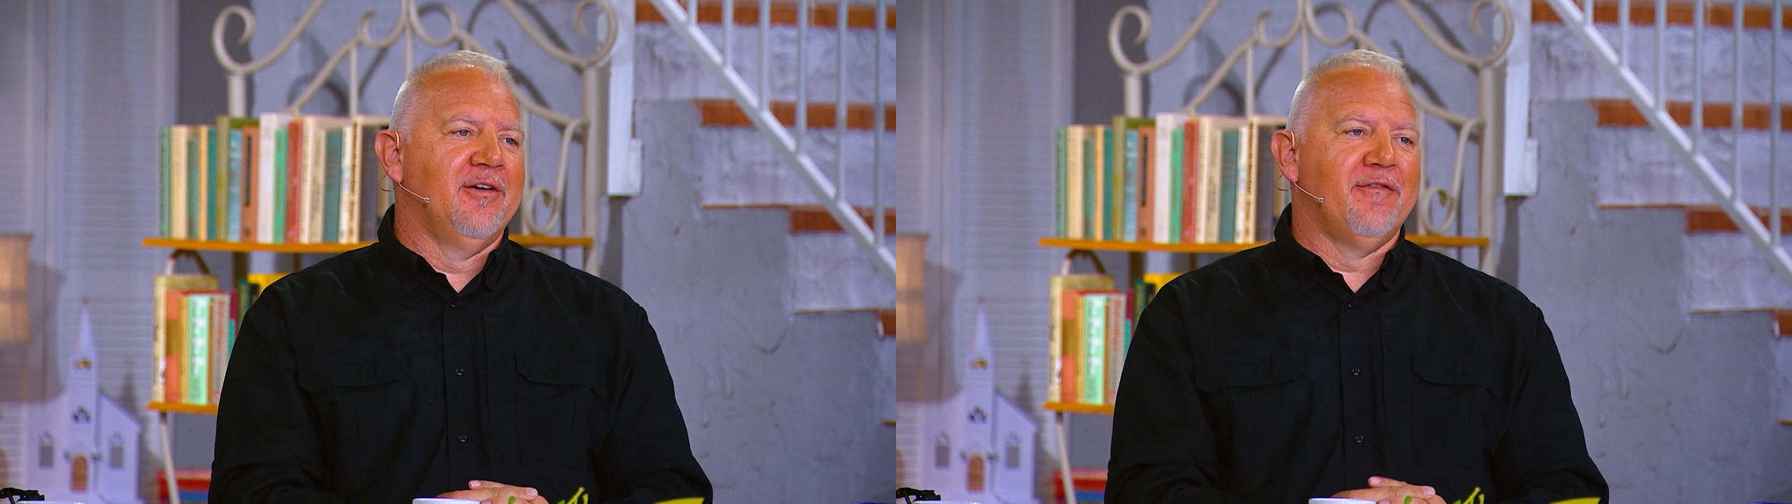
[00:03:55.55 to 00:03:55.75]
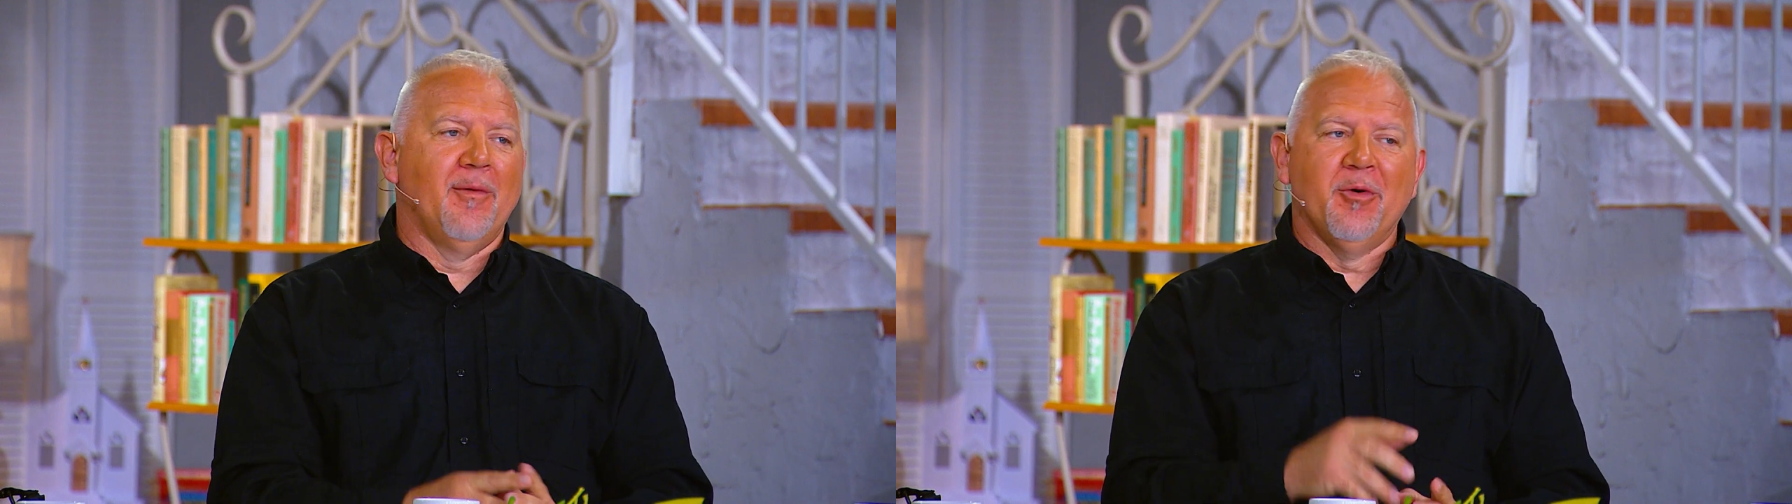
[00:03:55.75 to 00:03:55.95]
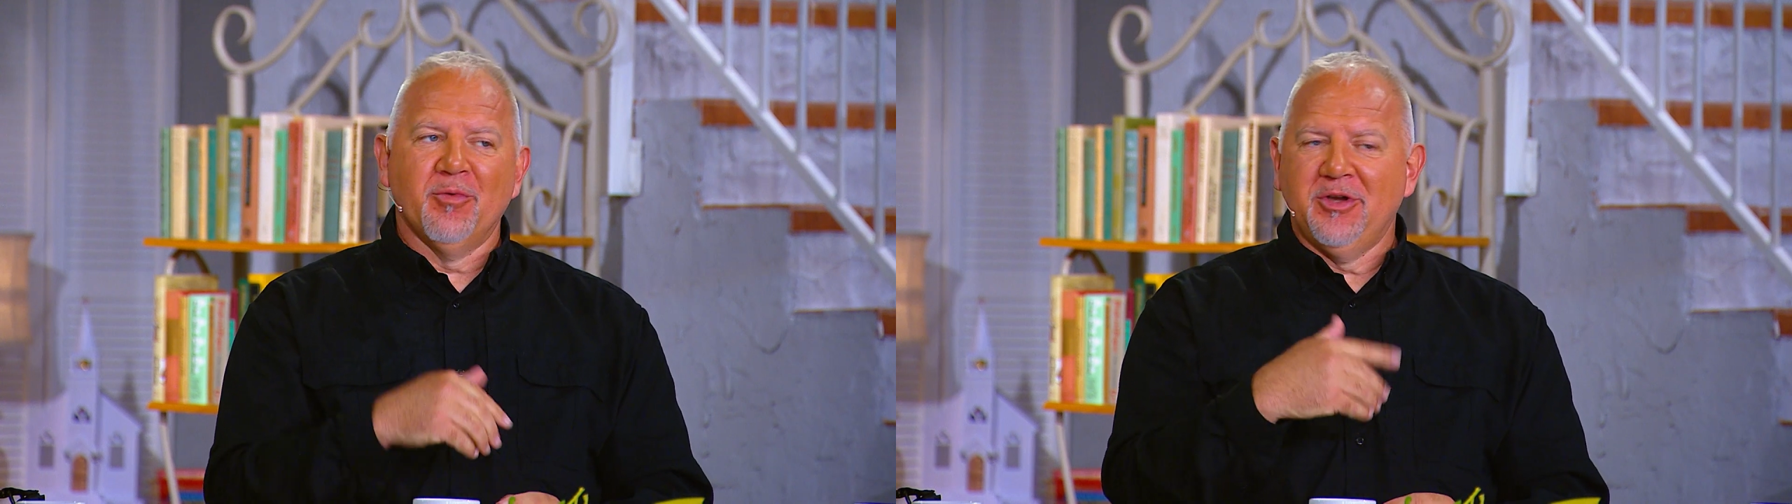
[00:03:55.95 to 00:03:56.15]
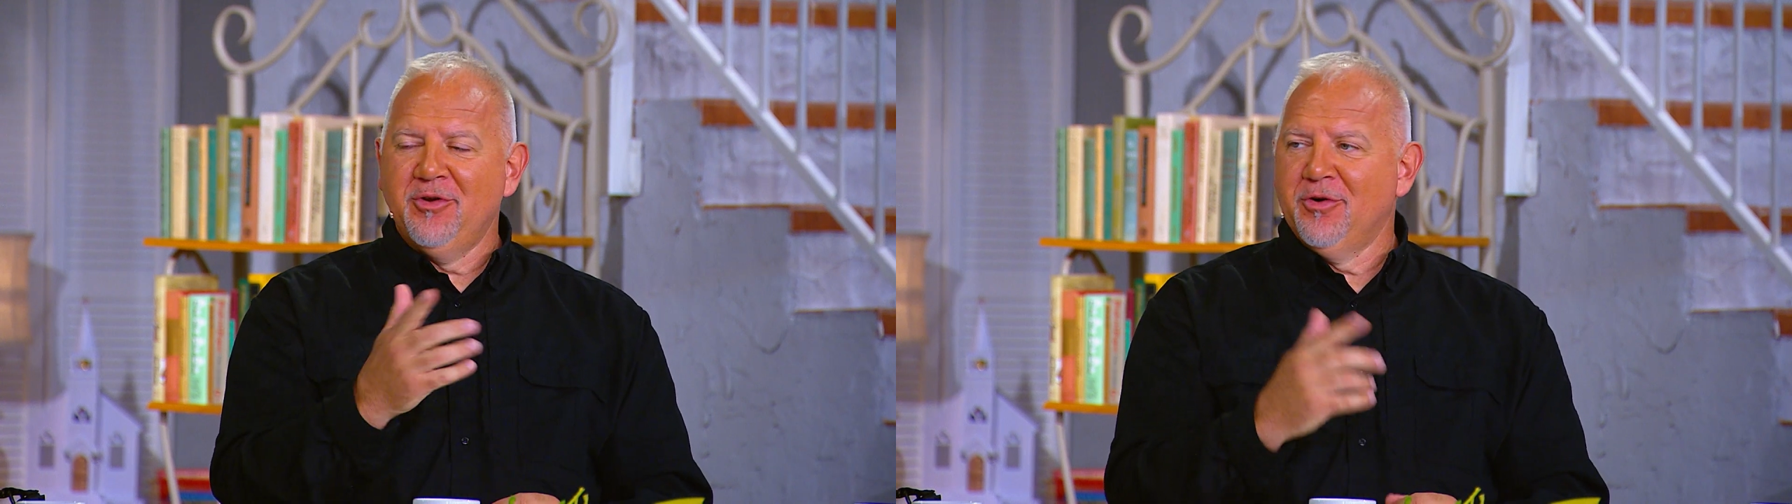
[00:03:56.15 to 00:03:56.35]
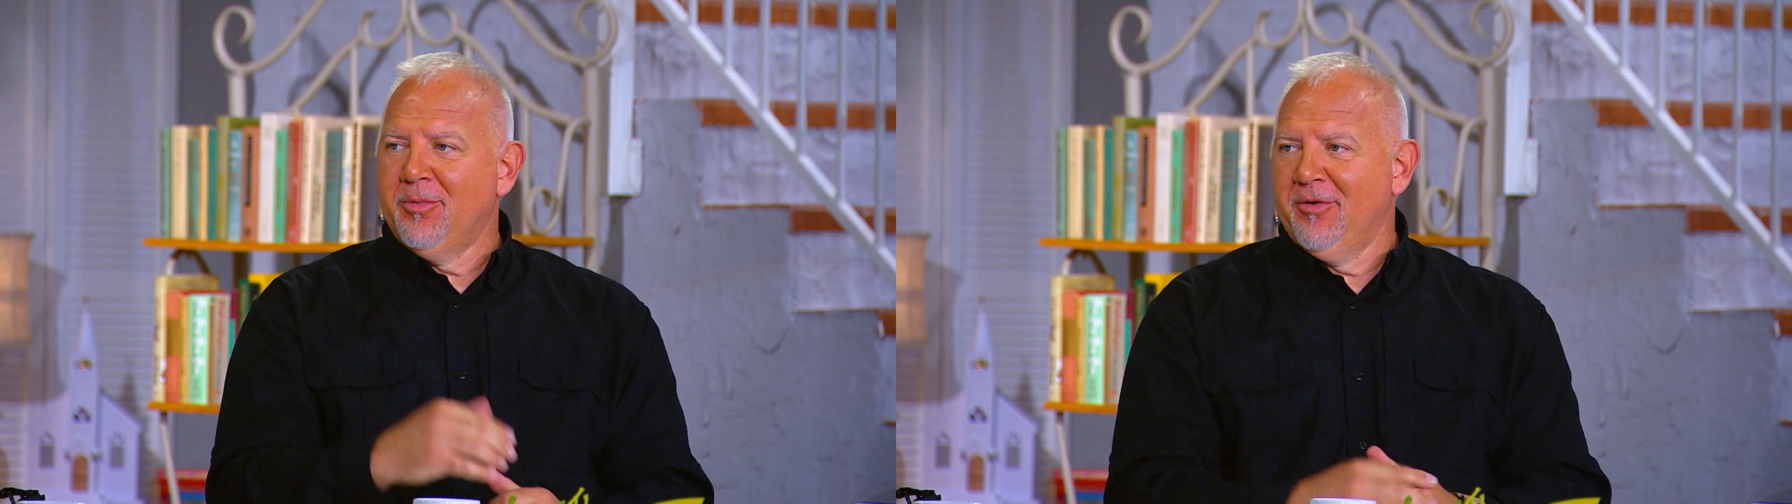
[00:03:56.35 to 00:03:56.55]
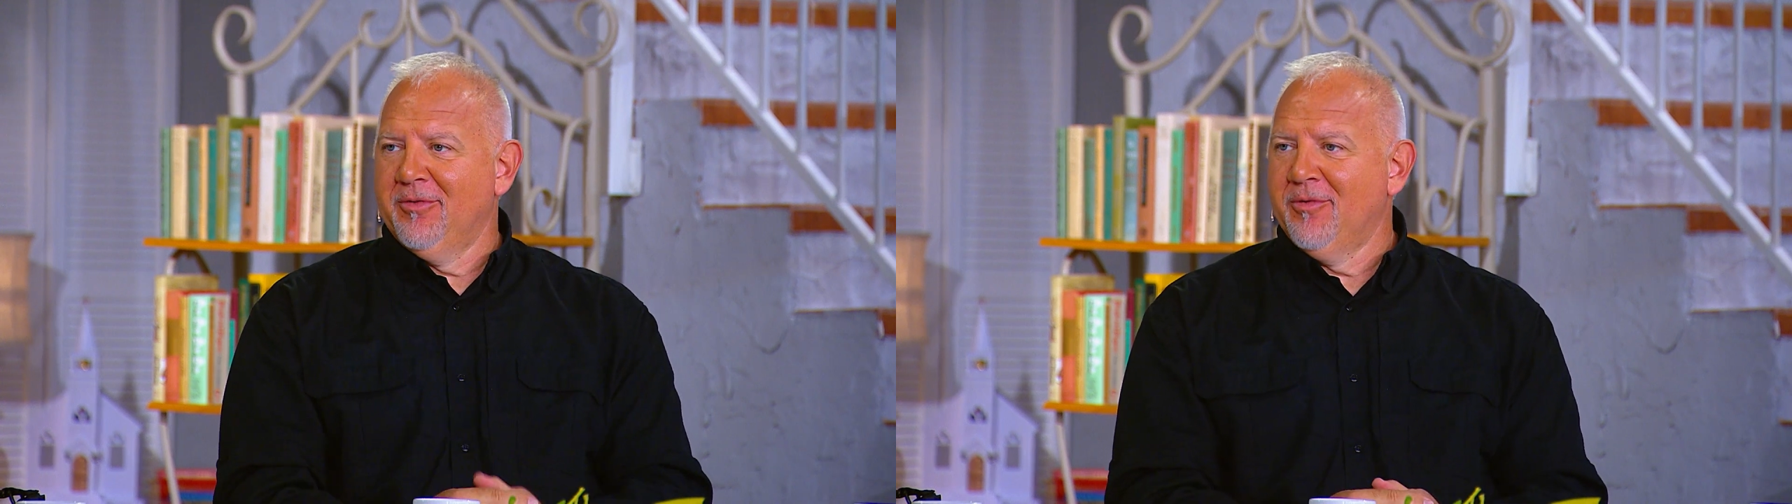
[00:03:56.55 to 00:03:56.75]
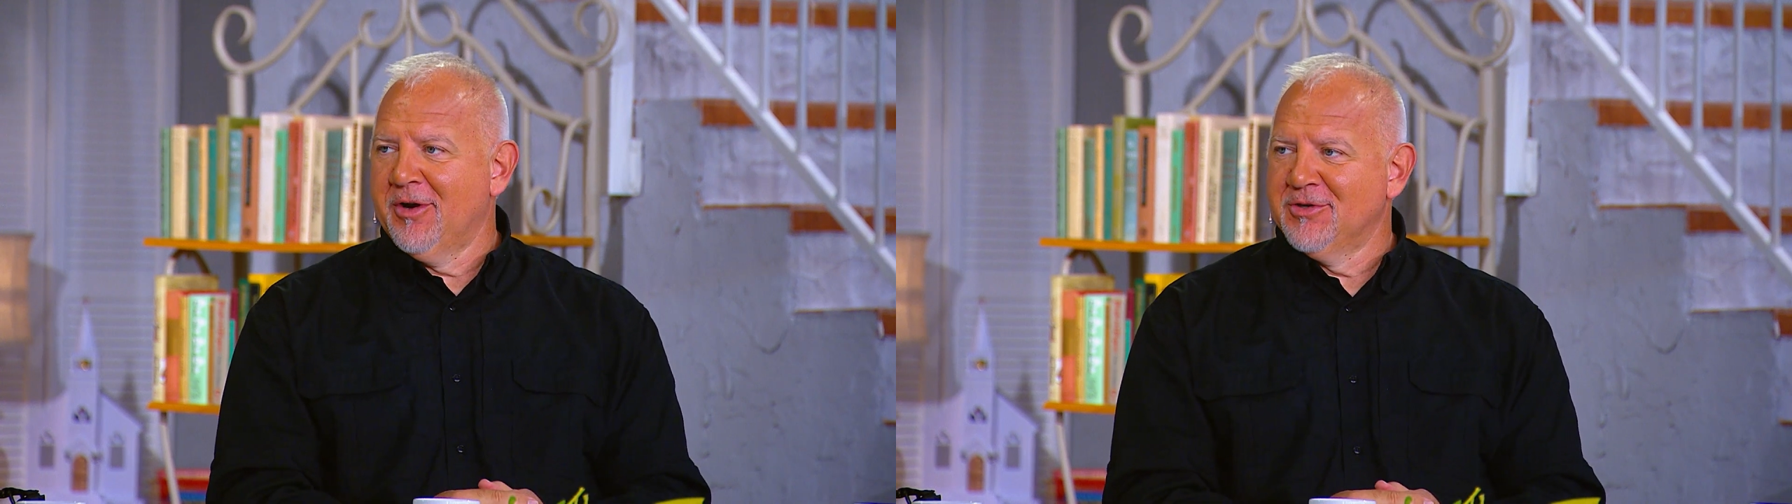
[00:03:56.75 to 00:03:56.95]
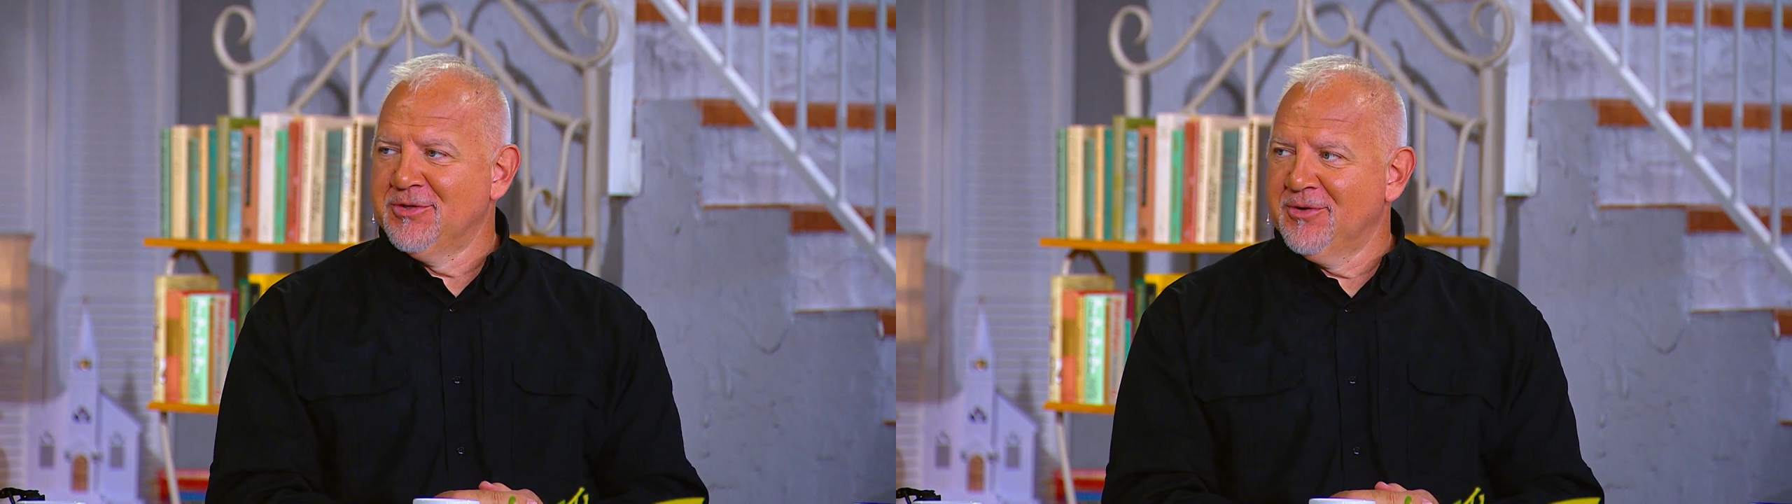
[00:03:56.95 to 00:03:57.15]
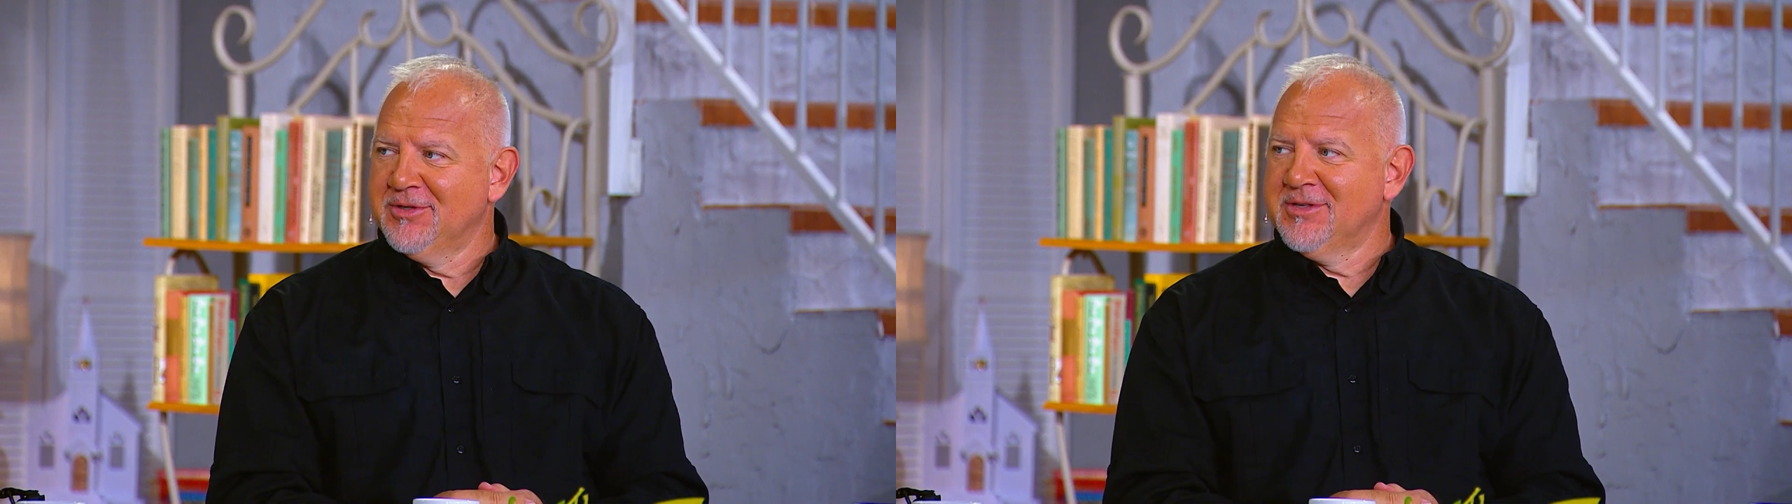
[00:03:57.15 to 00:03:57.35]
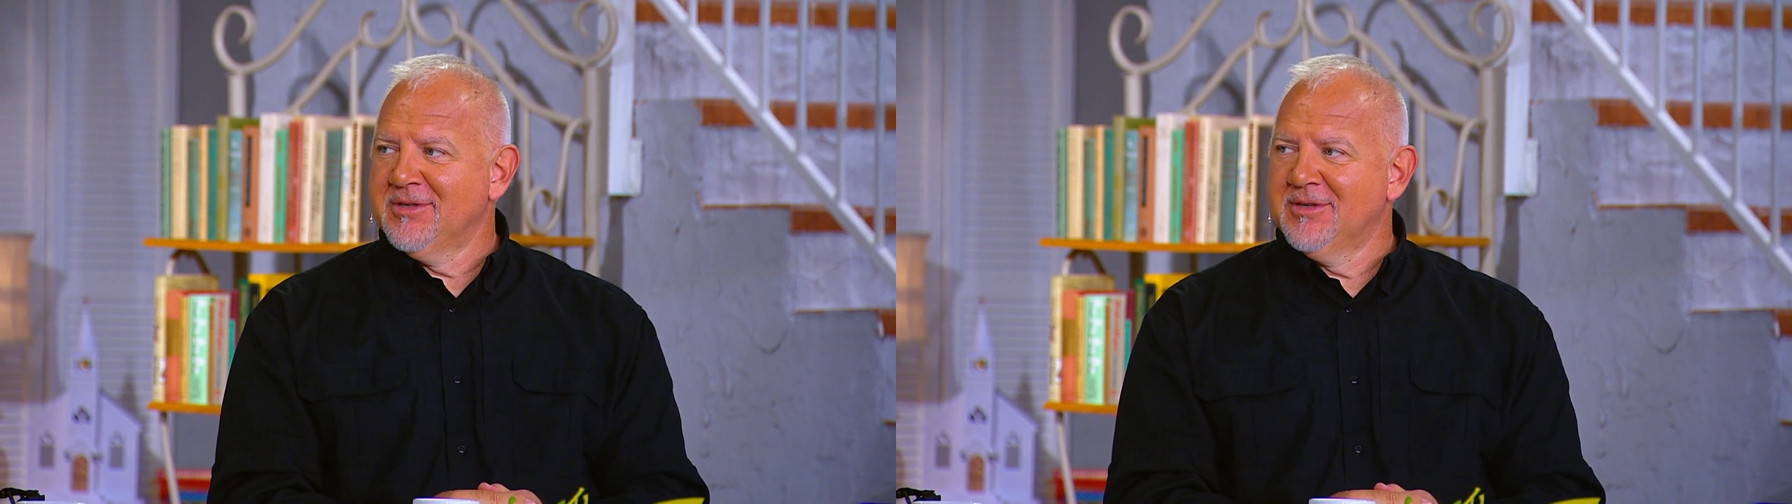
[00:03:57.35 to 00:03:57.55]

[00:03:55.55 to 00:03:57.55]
from a renewable water source.